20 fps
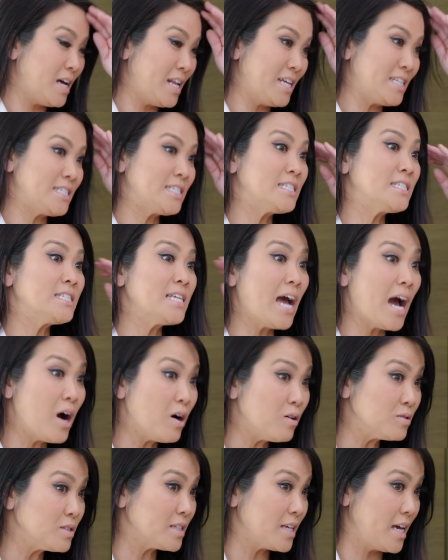And it
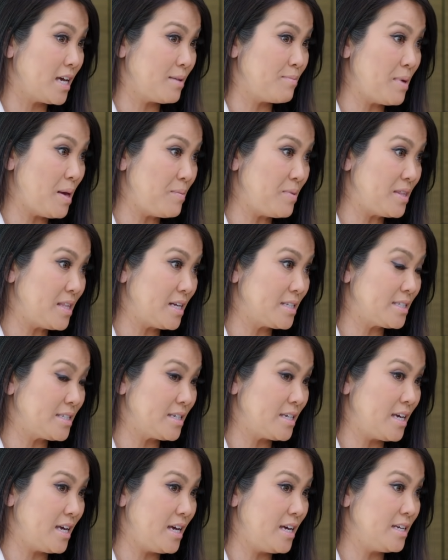sounds like maybe that's the
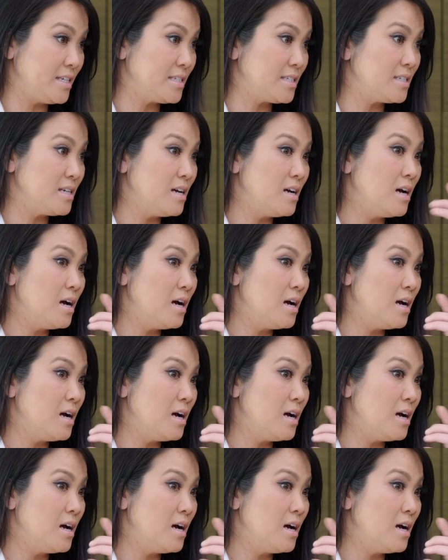case,